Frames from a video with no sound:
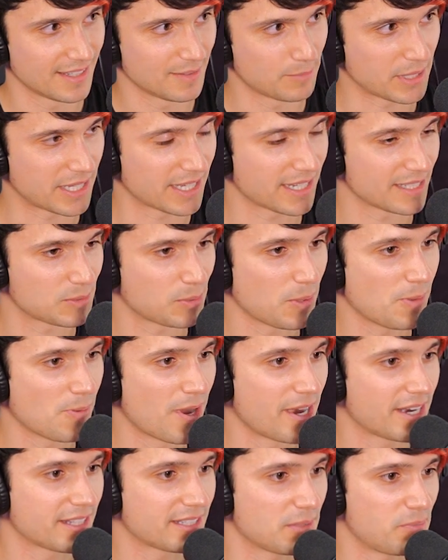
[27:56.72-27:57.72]
because we
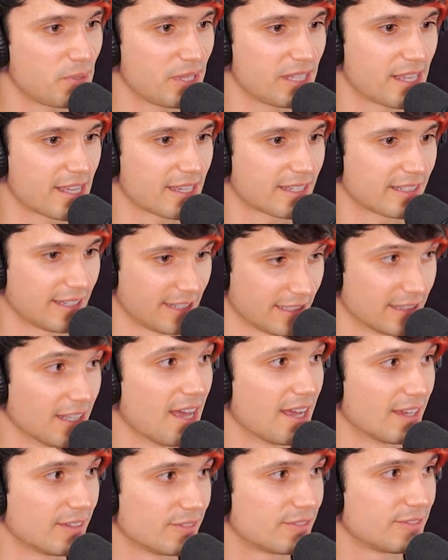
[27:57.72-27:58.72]
wanted to be like in
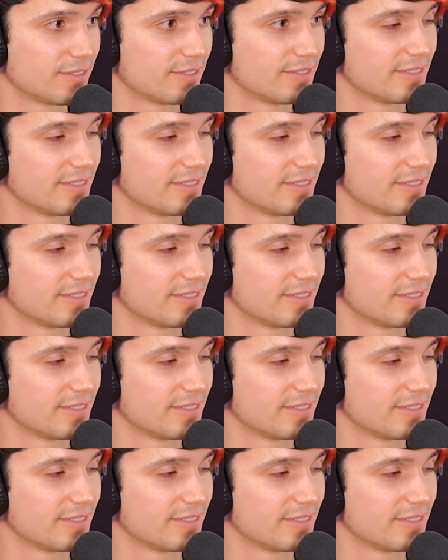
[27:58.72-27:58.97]
love.